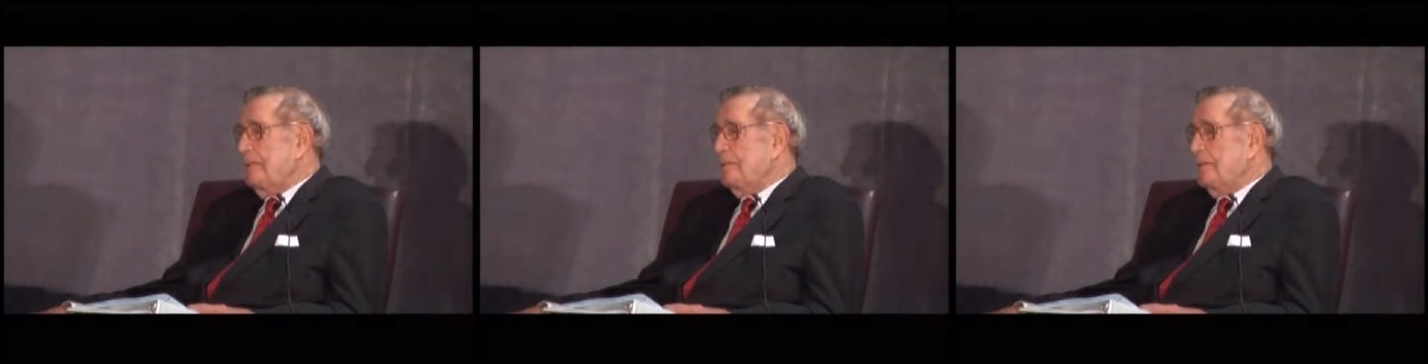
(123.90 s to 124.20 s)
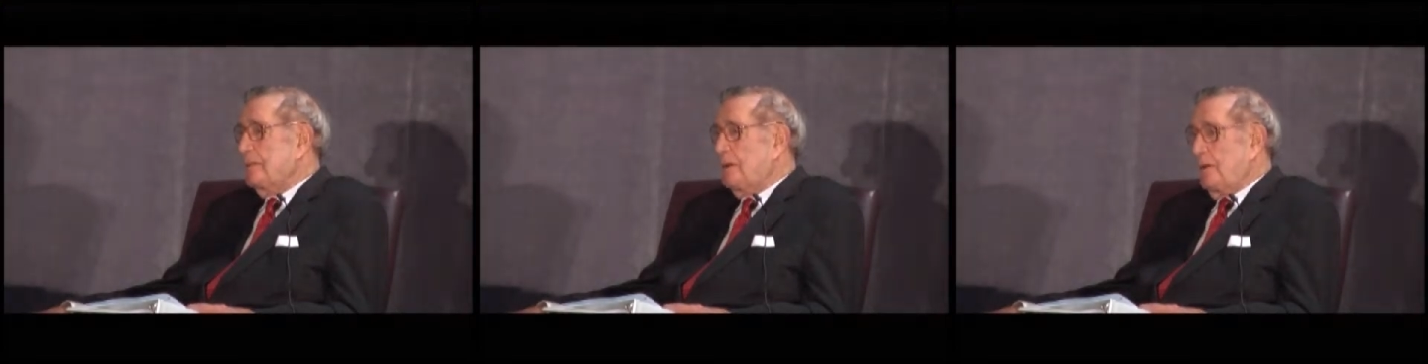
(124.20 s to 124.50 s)

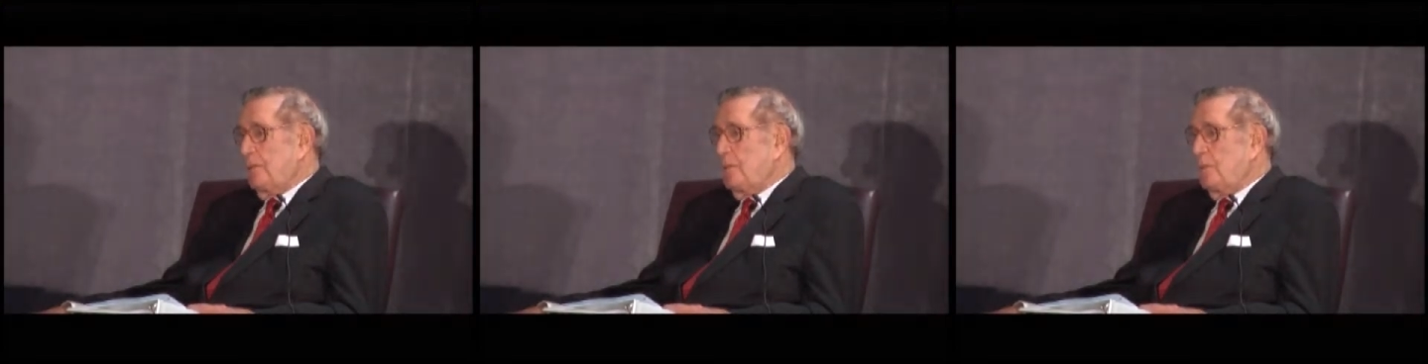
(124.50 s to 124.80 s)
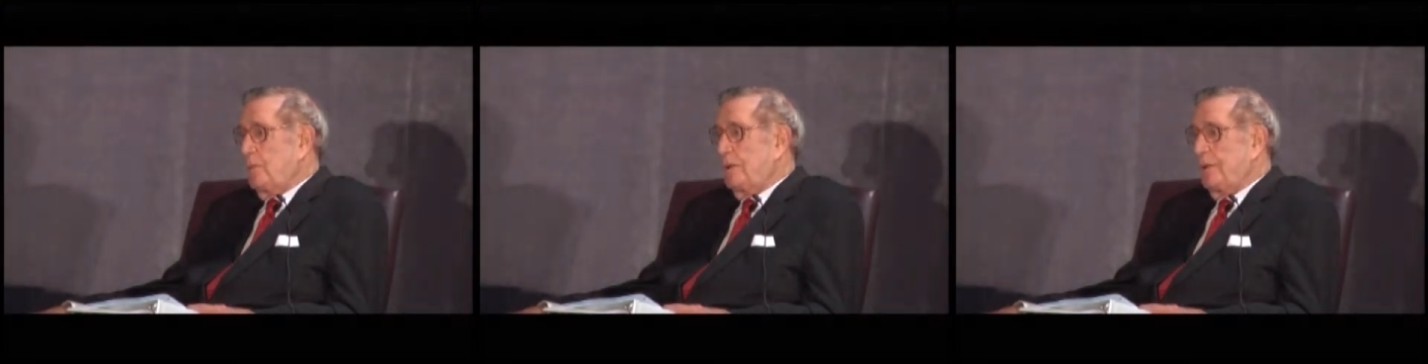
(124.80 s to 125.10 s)
so
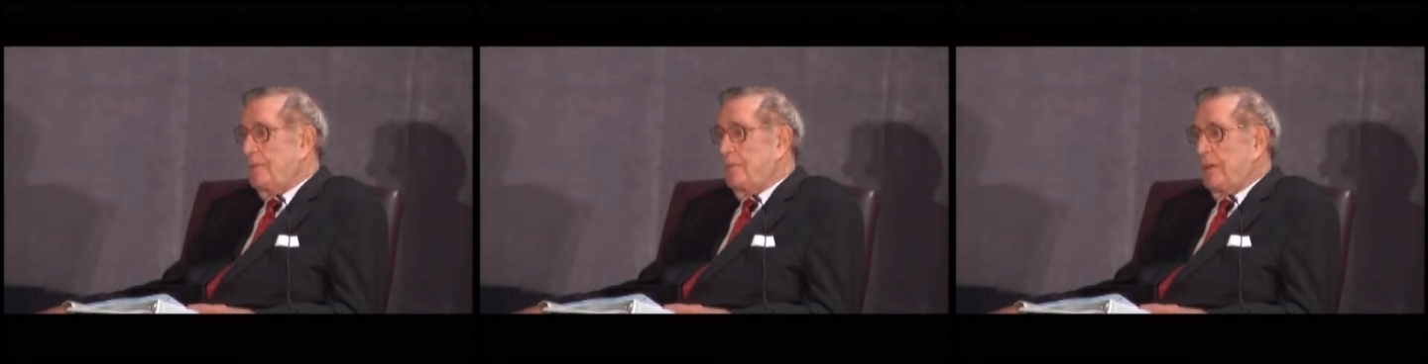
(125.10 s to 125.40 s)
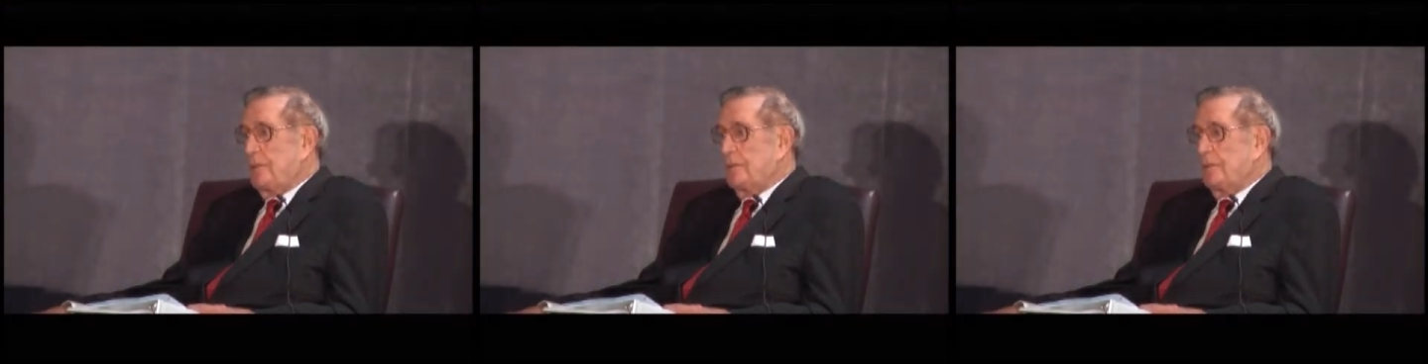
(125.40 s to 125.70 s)
we
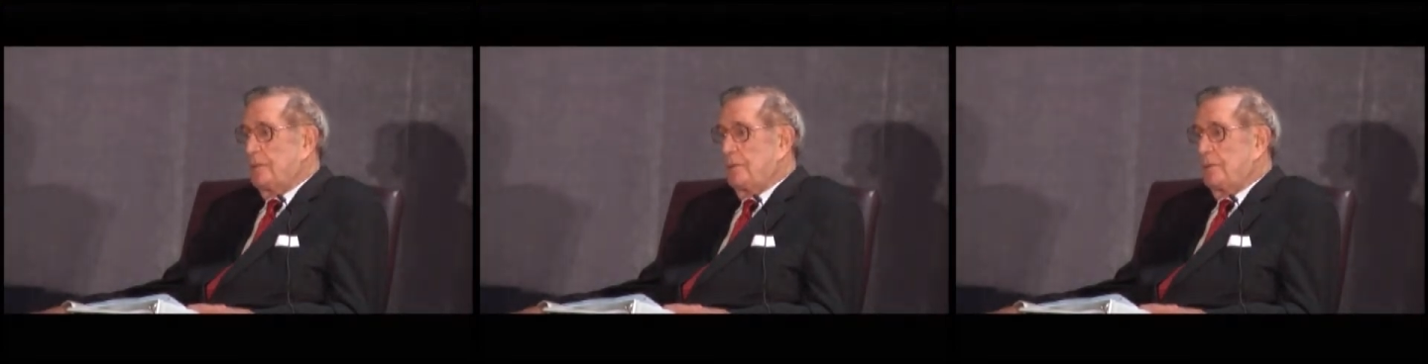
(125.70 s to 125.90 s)
felt,